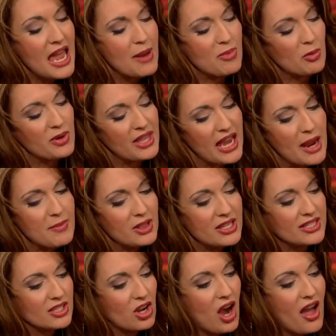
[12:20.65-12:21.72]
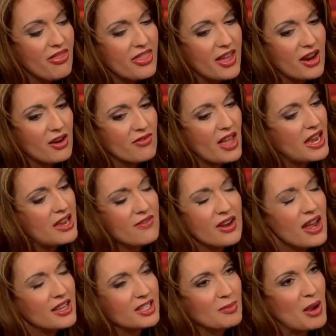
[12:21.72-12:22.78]
But when the ambulance got there, they even
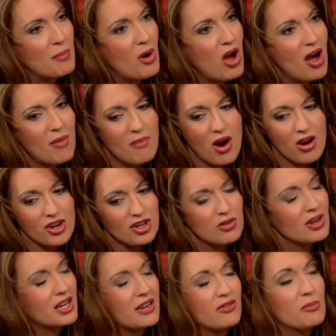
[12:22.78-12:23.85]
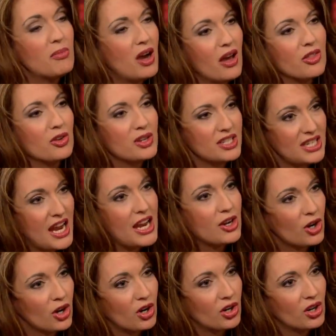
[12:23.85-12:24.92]
asked my mom, "Are you going to even bother to
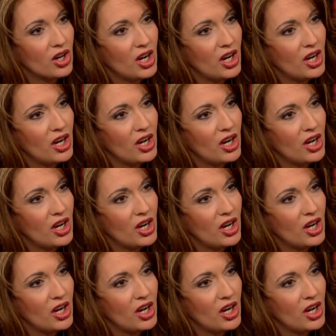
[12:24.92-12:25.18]
take her